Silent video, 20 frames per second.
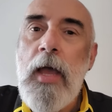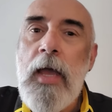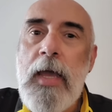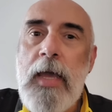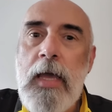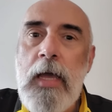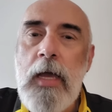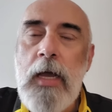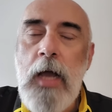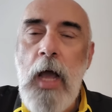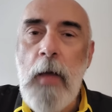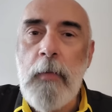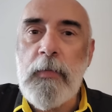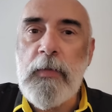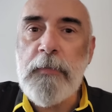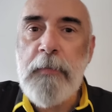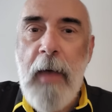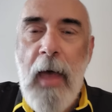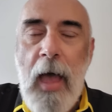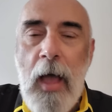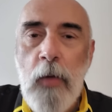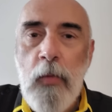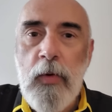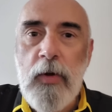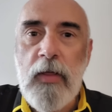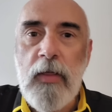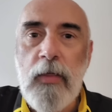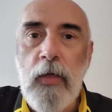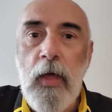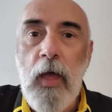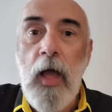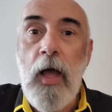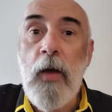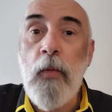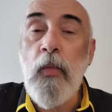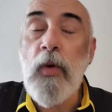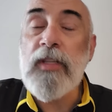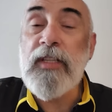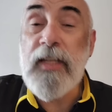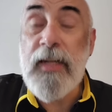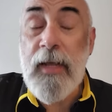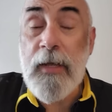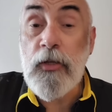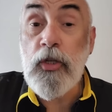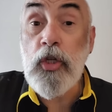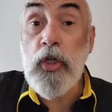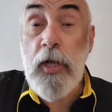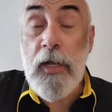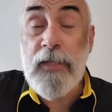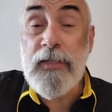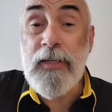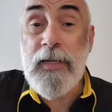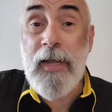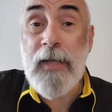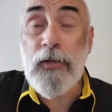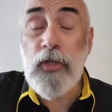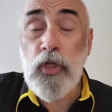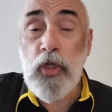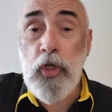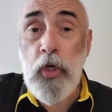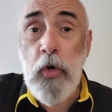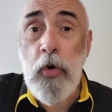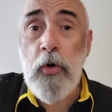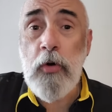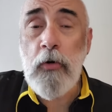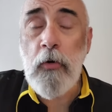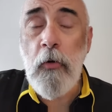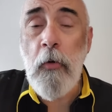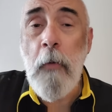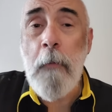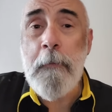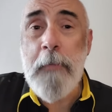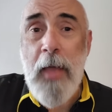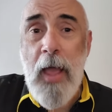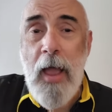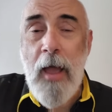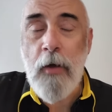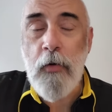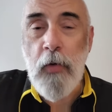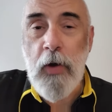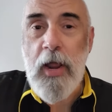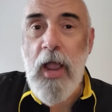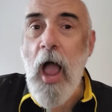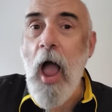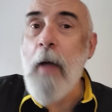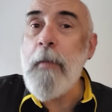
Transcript: he comes back with it's an external battery.